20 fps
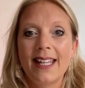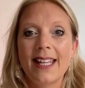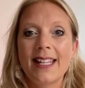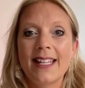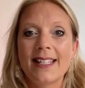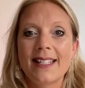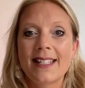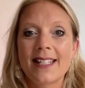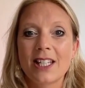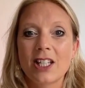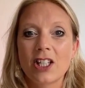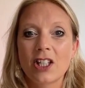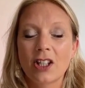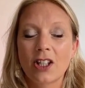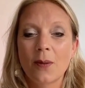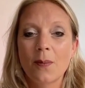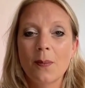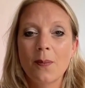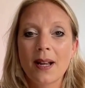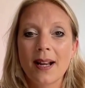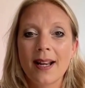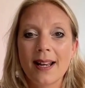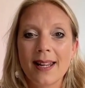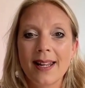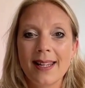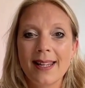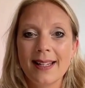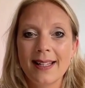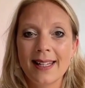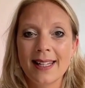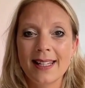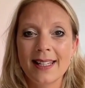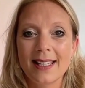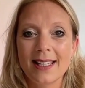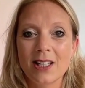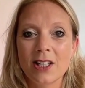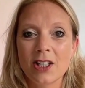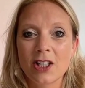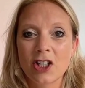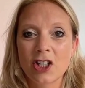is completely
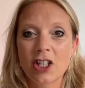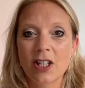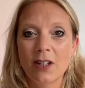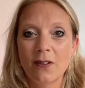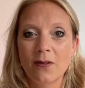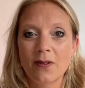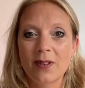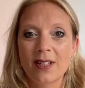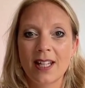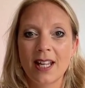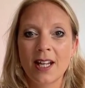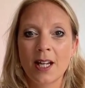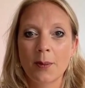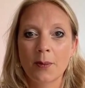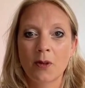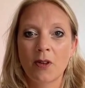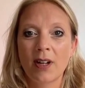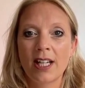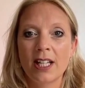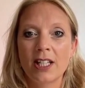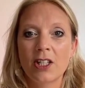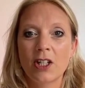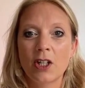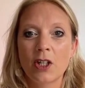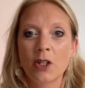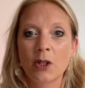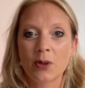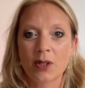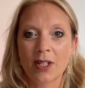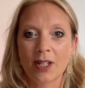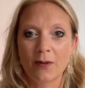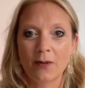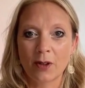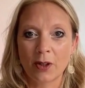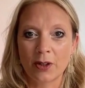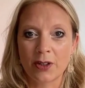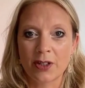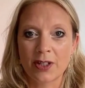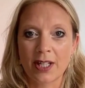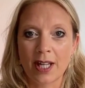shift and upgrade your
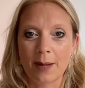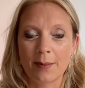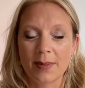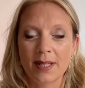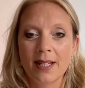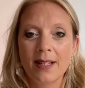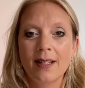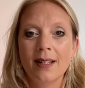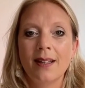self-concept.